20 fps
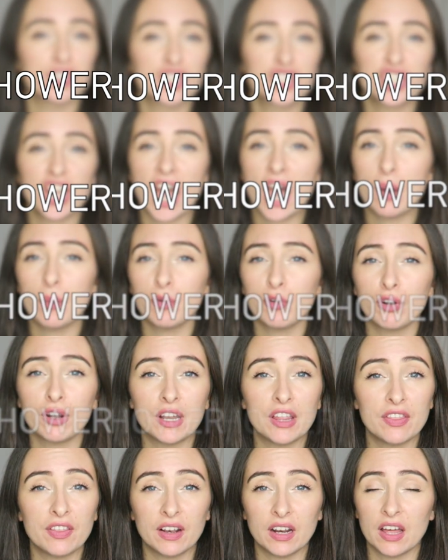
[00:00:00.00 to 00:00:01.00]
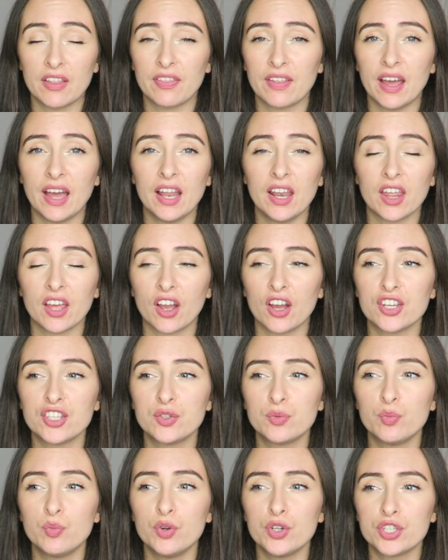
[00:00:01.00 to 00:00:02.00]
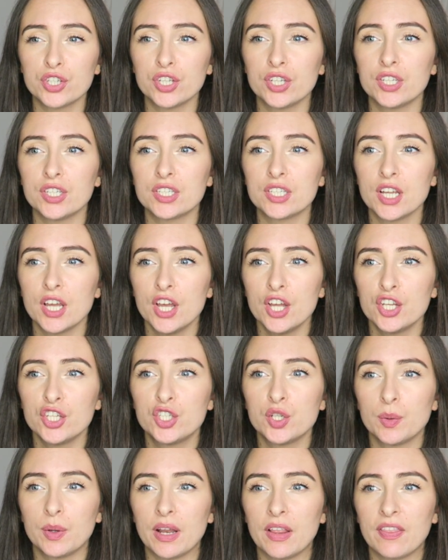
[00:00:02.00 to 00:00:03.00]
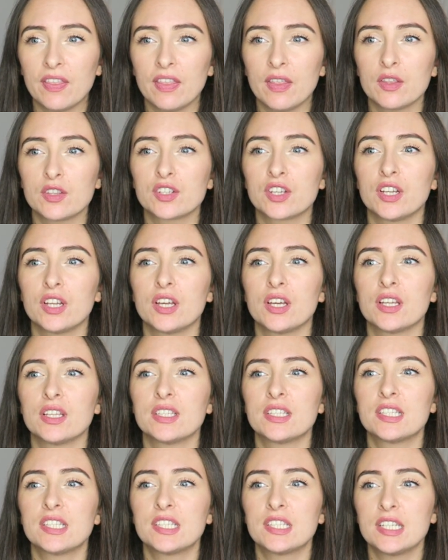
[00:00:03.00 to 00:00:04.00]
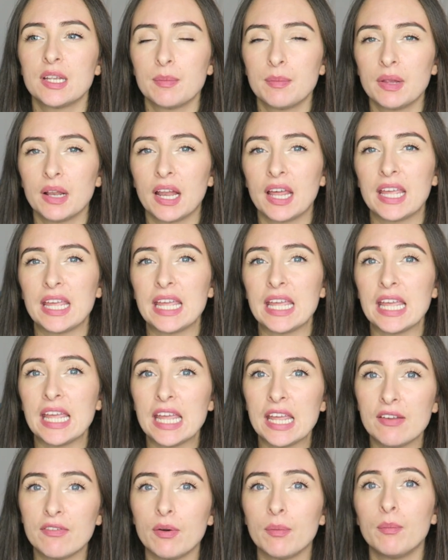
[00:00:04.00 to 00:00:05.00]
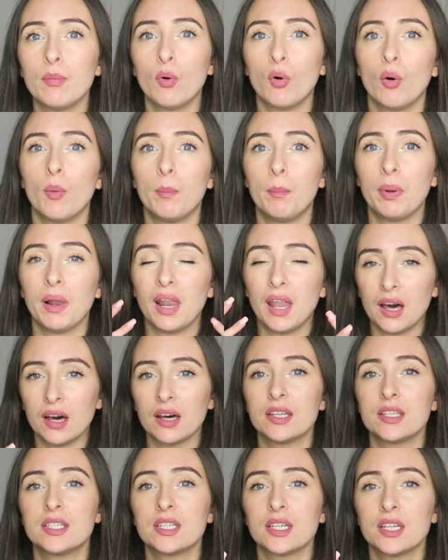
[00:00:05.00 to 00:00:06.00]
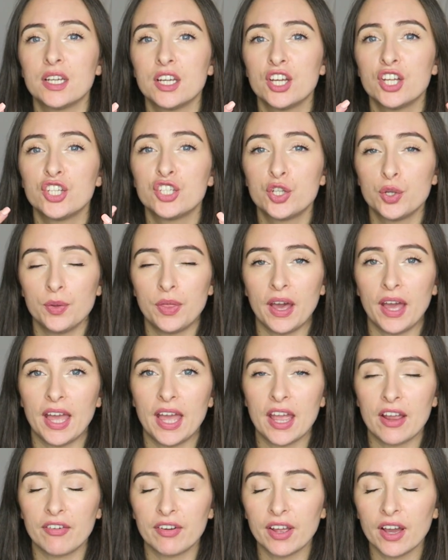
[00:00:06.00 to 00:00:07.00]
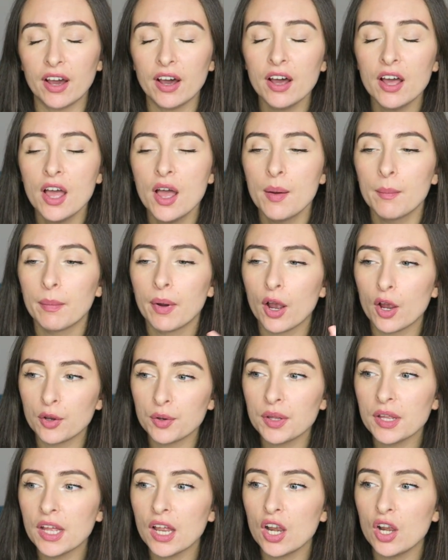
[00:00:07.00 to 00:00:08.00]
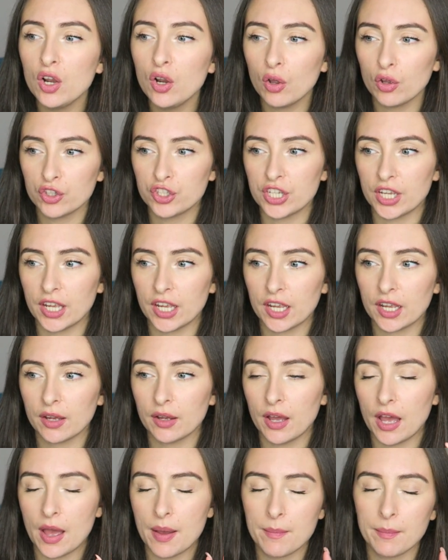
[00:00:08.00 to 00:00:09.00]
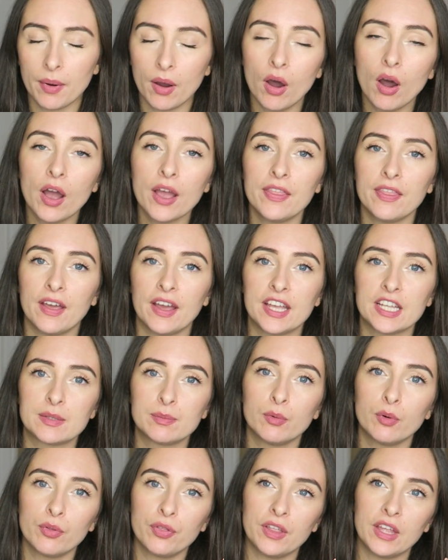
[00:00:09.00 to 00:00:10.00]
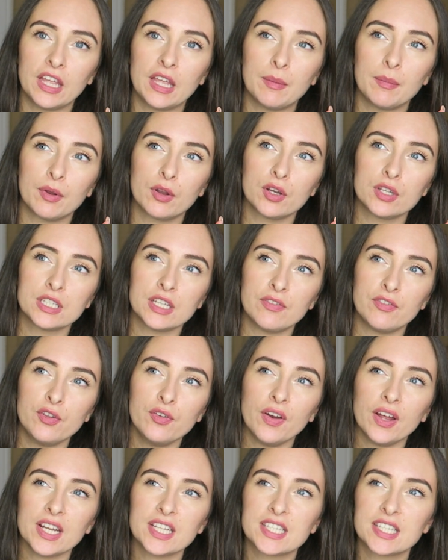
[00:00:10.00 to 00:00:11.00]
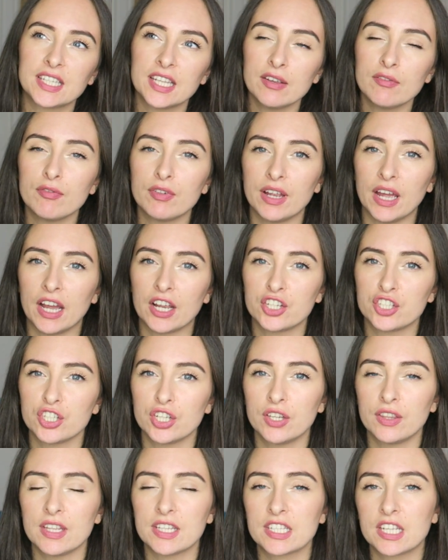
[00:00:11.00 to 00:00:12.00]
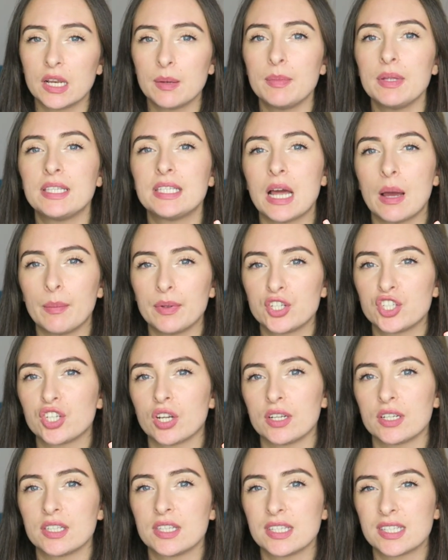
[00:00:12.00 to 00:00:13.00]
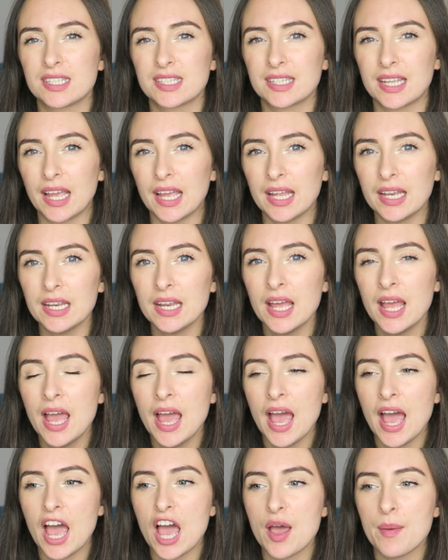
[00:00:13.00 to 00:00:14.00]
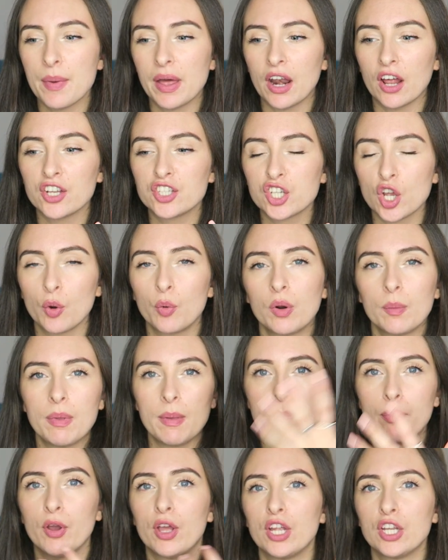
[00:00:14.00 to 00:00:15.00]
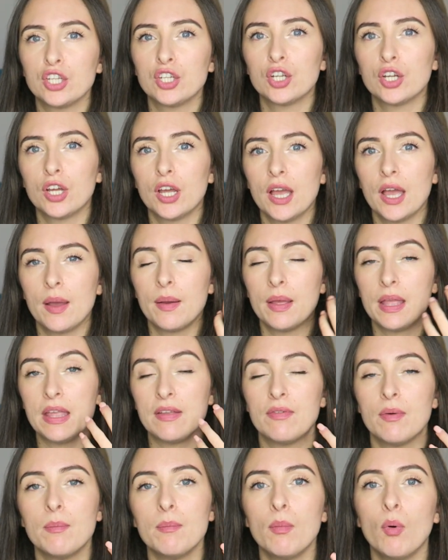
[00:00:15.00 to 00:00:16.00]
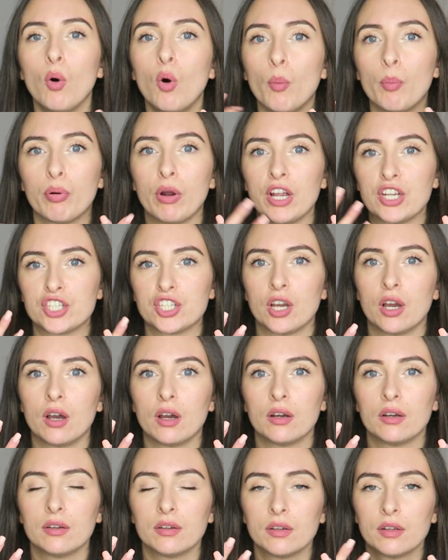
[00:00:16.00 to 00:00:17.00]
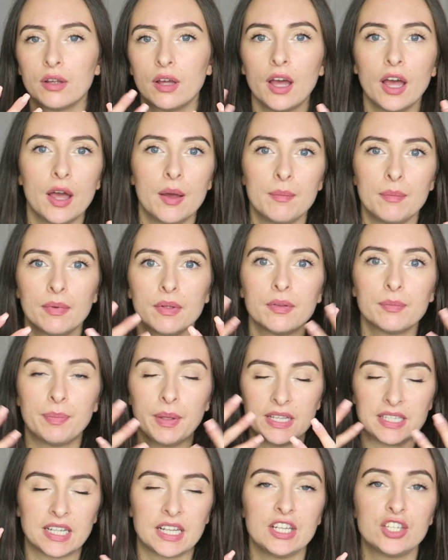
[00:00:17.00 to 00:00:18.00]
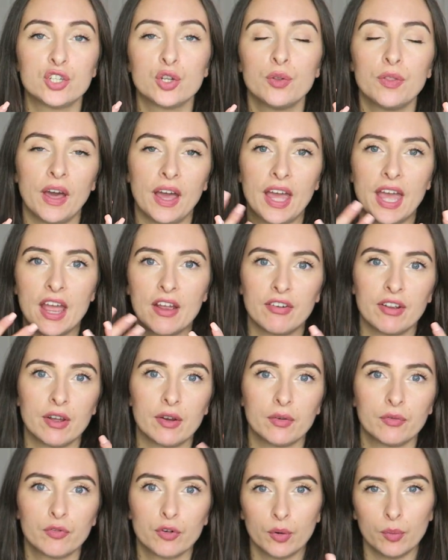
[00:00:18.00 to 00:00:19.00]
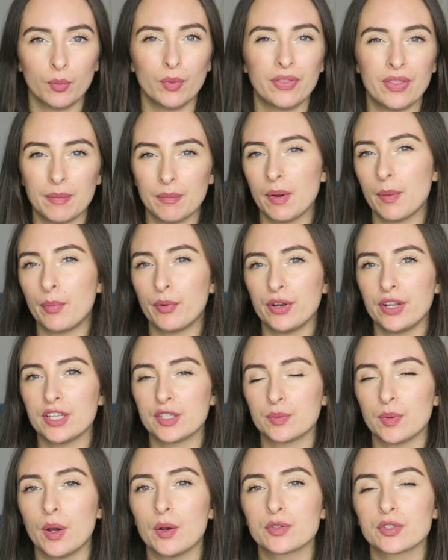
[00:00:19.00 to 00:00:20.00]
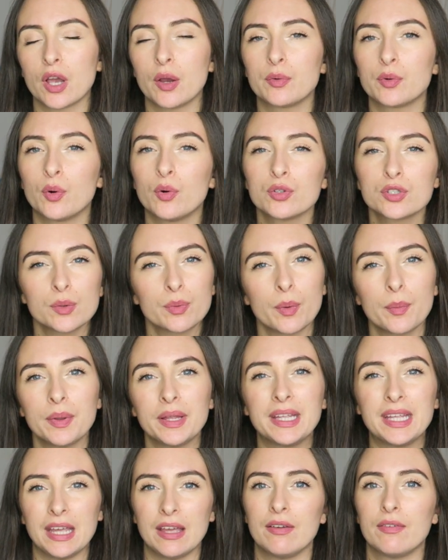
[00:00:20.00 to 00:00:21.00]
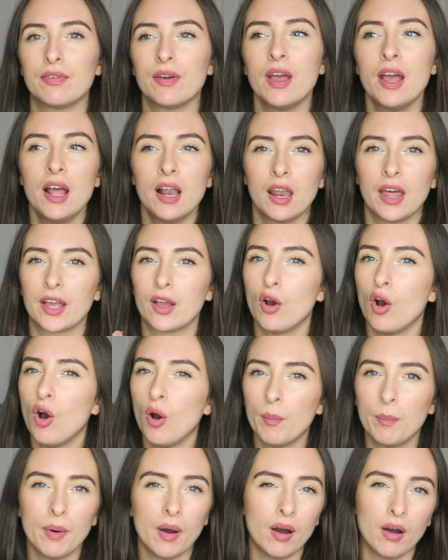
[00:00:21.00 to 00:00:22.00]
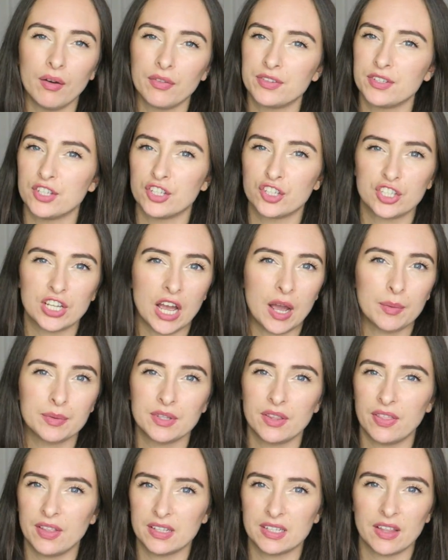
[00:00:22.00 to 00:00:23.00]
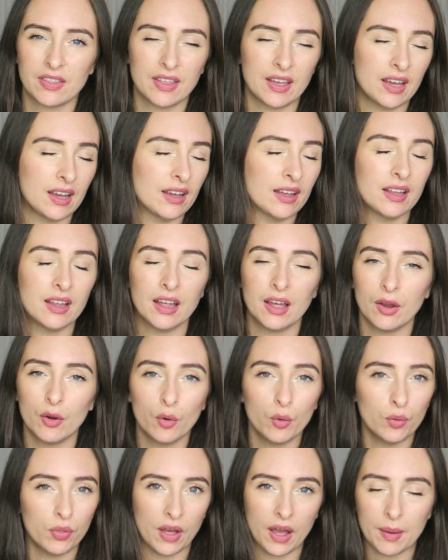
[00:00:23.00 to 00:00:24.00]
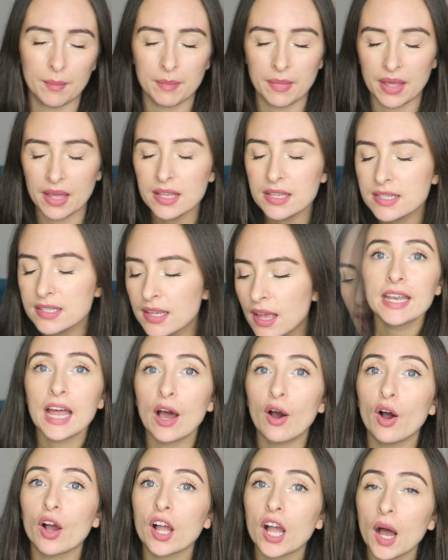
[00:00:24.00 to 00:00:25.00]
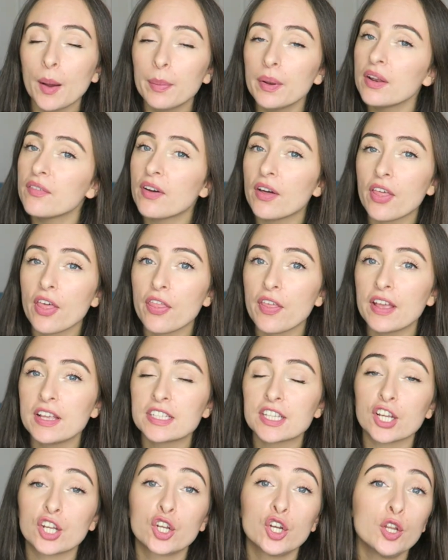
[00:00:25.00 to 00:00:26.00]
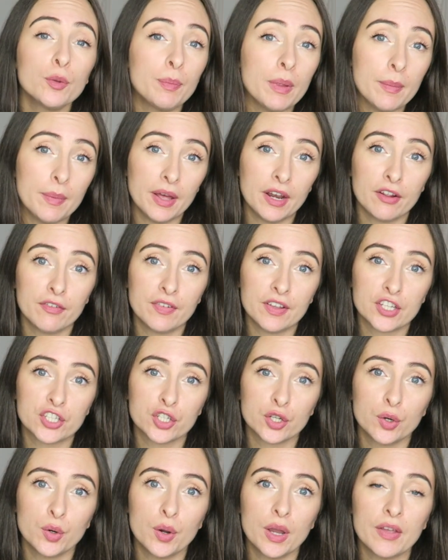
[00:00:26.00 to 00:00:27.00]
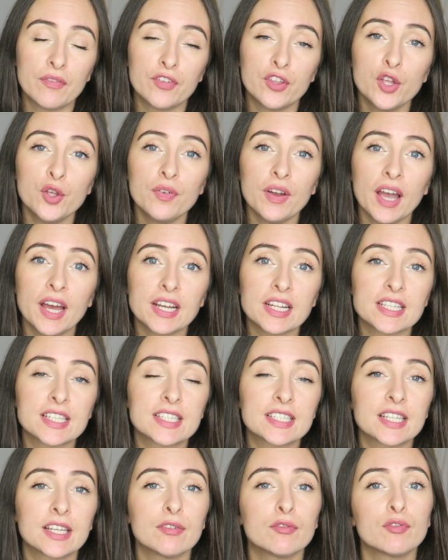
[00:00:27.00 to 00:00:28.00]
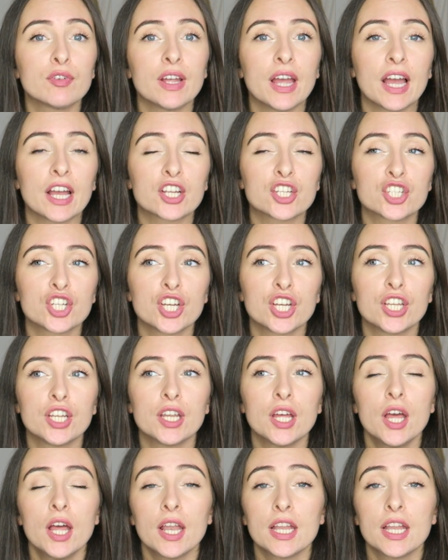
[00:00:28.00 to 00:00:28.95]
a shower or anything like that. Like, I wouldn't do anything that's gonna stimulate even more blood to that area. My only logic behind that is more thinking, because if you've had a skin reaction, there's going to be damage done to the skin, and I don't want to be putting even more pressure basically to that area from within my body as well. So I would also probably give like hot baths and showers and things like that, all that a miss. Now, a couple of other things that could be beneficial if you've had a skin reaction,